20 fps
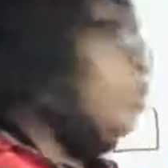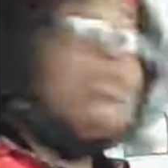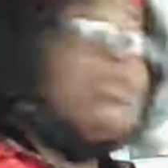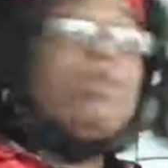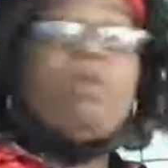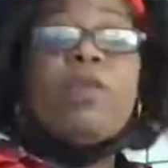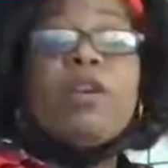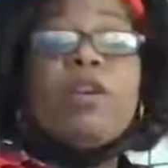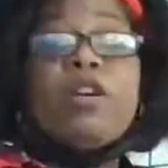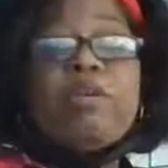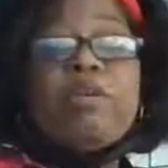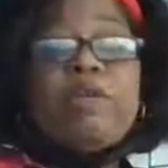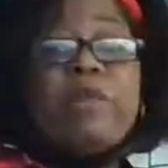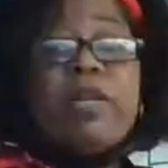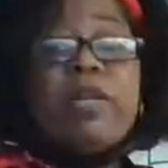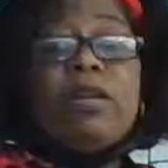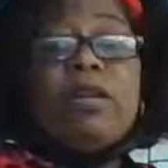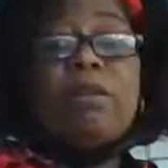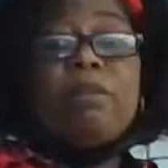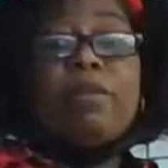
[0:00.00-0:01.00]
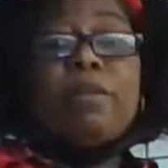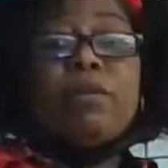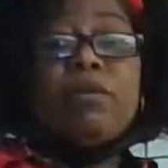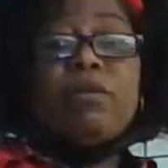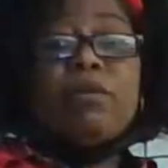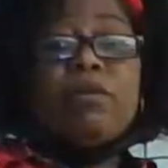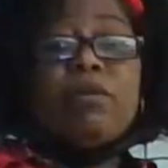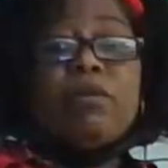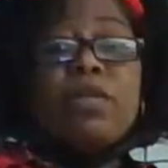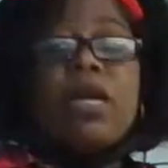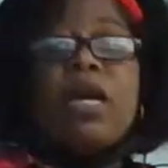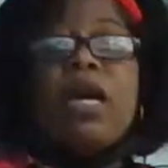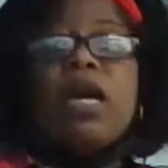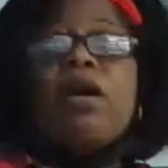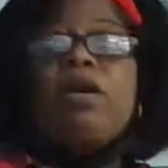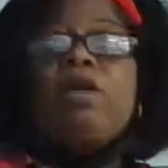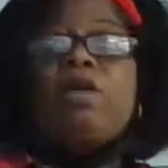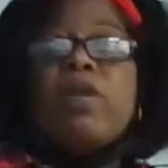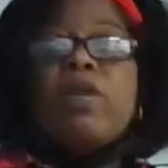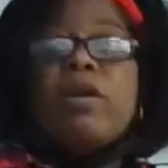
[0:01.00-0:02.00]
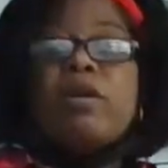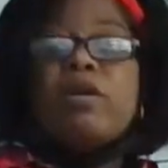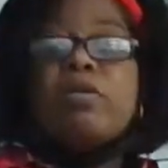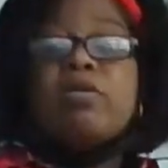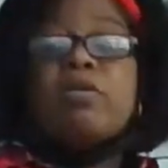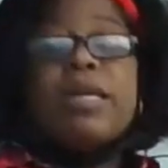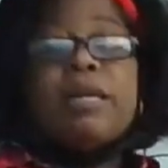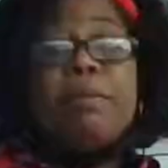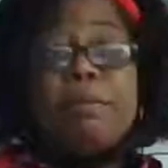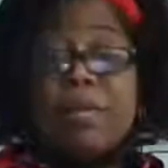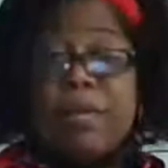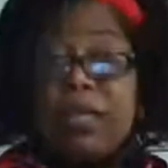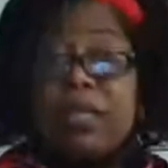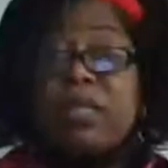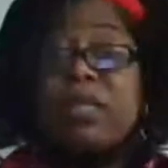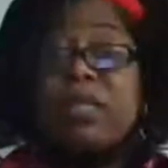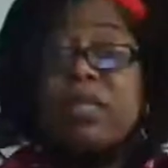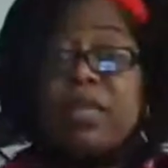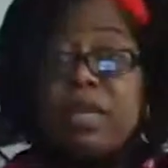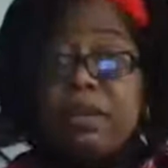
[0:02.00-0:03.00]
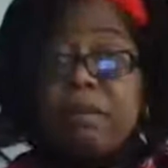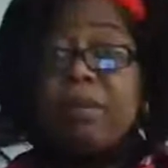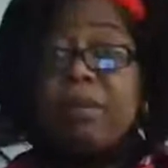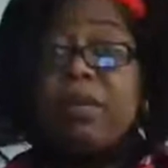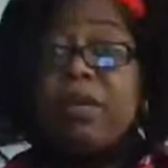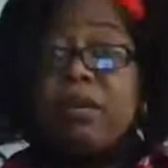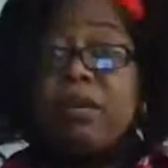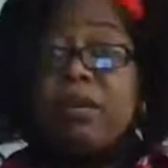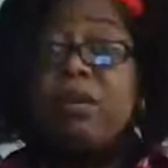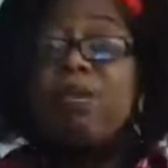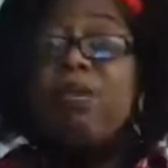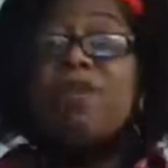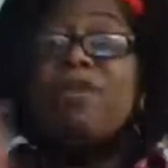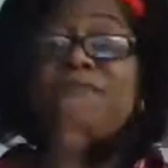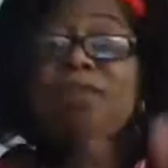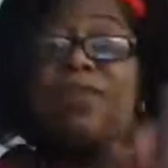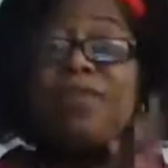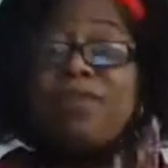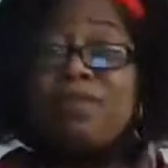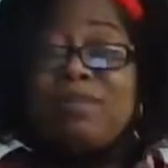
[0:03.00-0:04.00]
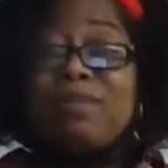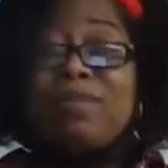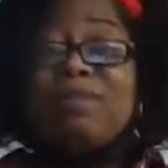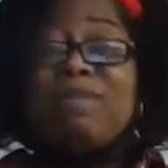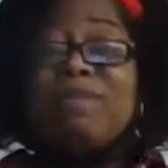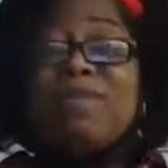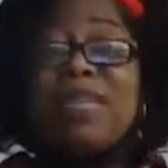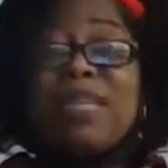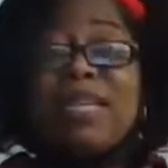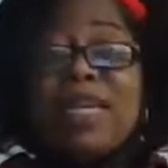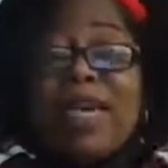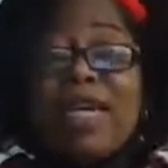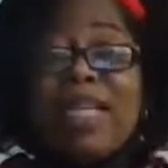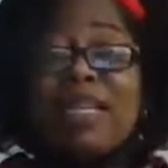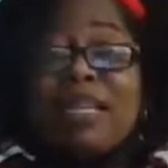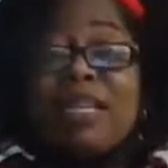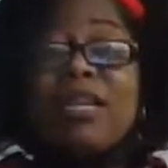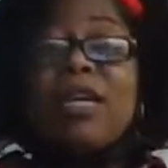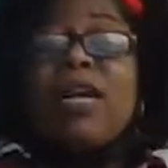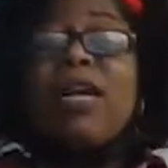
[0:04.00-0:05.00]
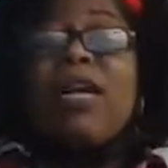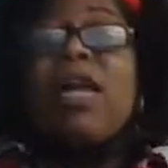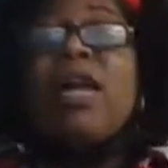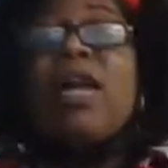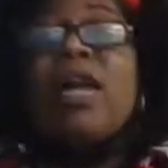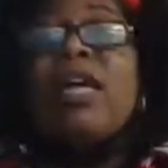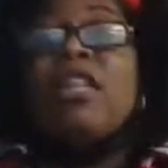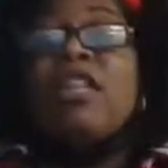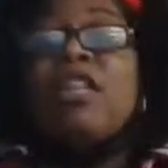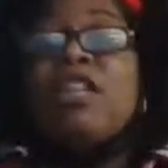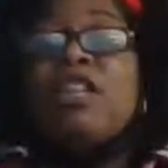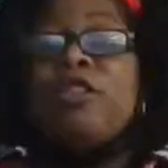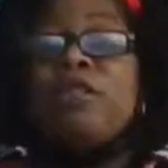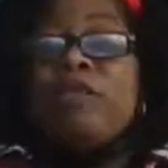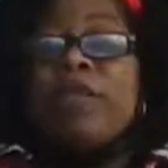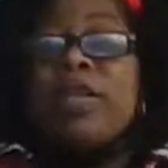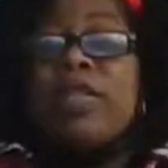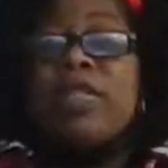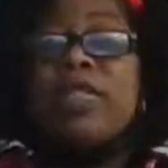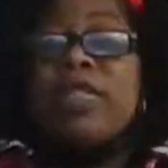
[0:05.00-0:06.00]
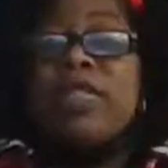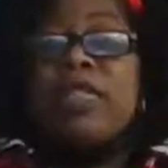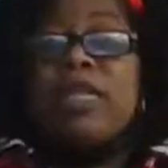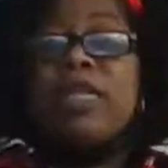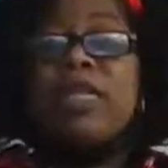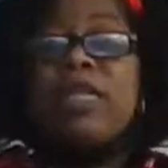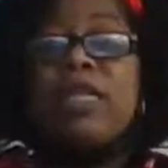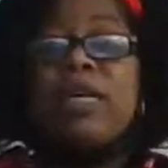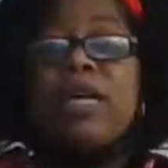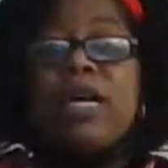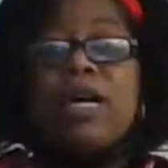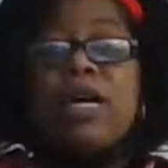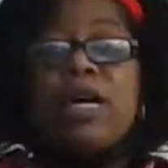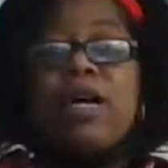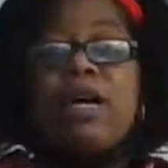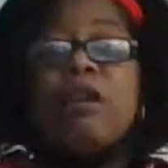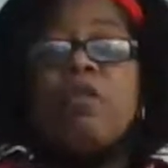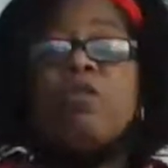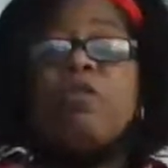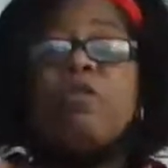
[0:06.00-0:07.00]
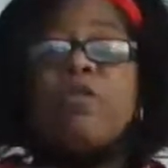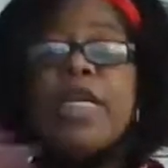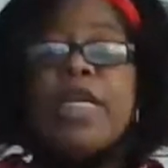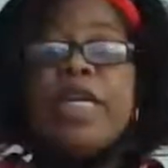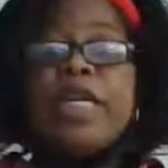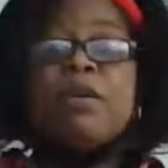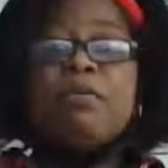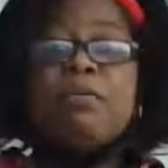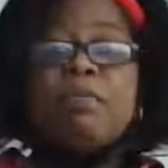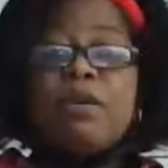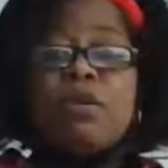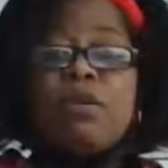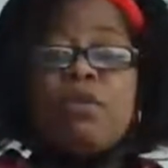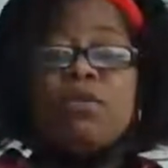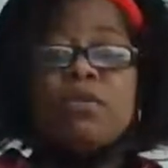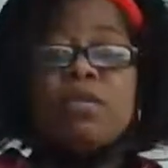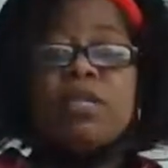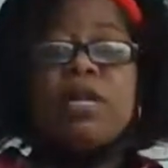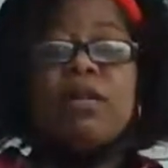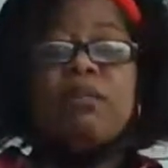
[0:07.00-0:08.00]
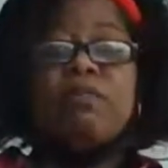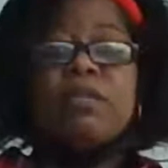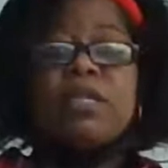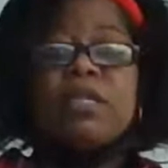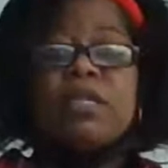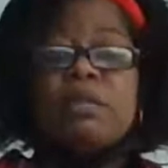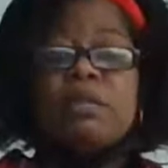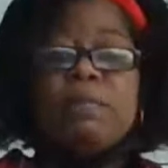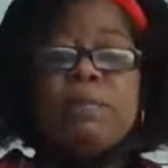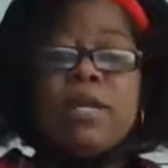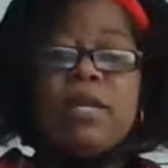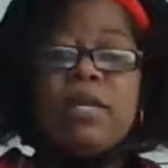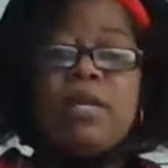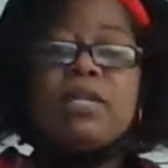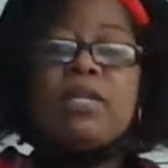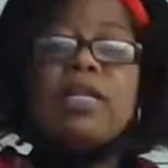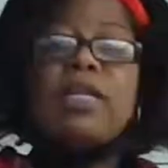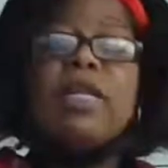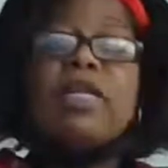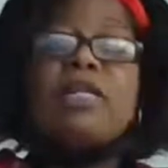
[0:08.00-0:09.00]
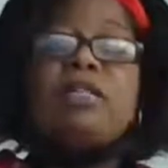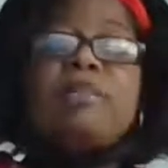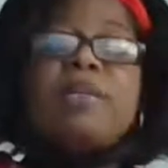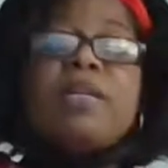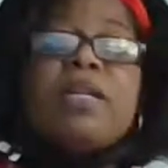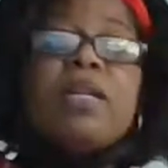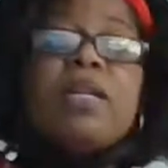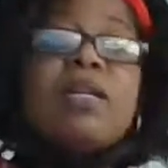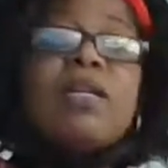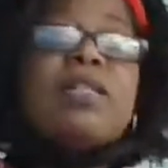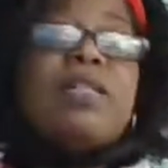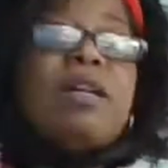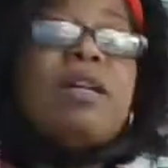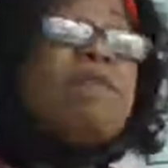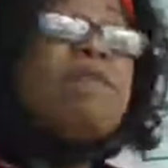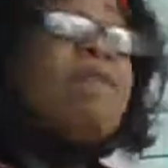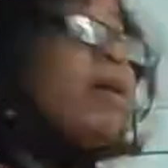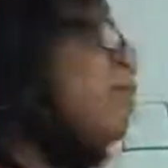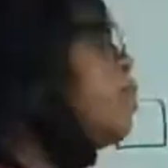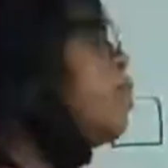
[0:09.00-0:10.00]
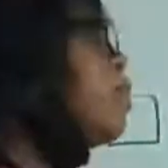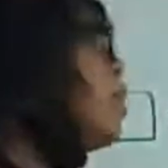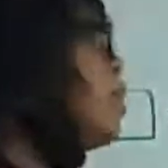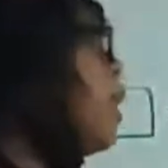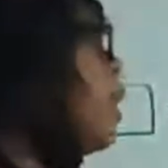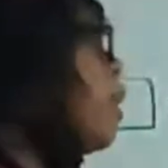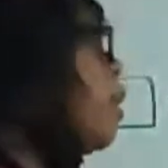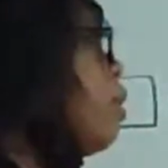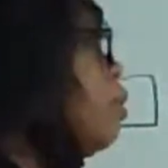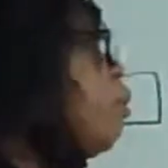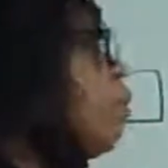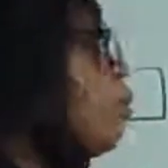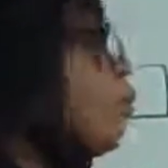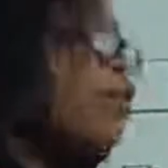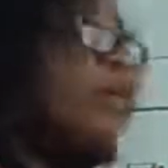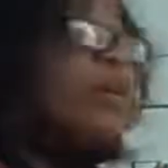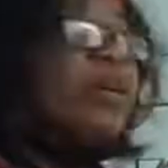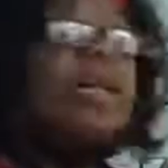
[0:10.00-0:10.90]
see the word recompose. Well, they mean the same thing. Put them together. The reason recompose comes into play is because of our second one,